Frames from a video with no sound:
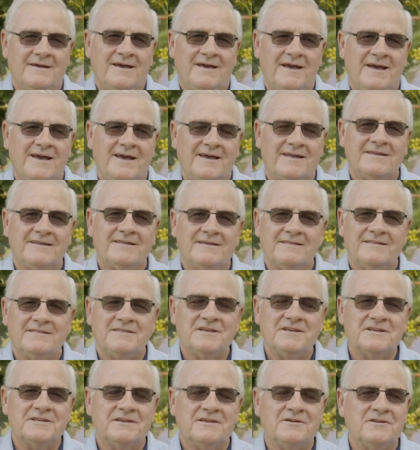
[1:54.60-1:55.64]
and
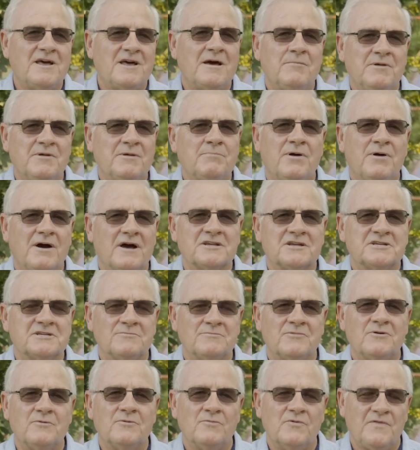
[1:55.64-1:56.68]
this could not be
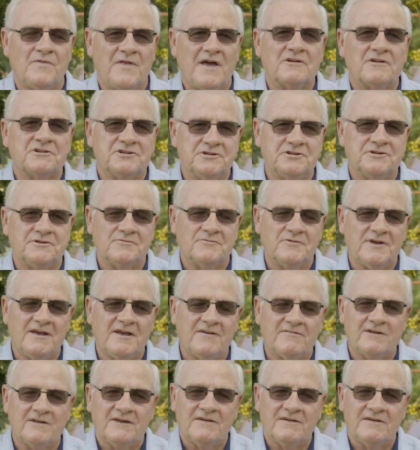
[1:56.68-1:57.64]
possible without you. We have